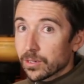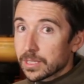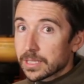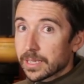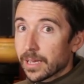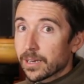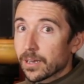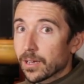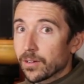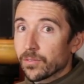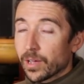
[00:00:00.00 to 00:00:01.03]
good set
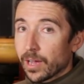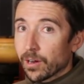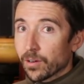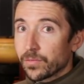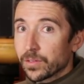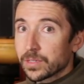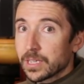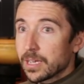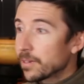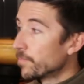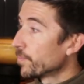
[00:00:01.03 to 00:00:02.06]
of A R
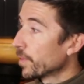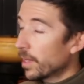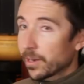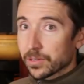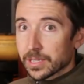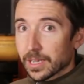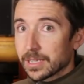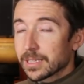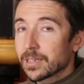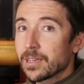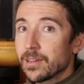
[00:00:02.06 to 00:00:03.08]
fifteen iron
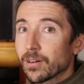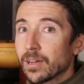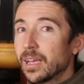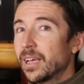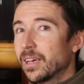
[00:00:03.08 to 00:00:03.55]
sights in here,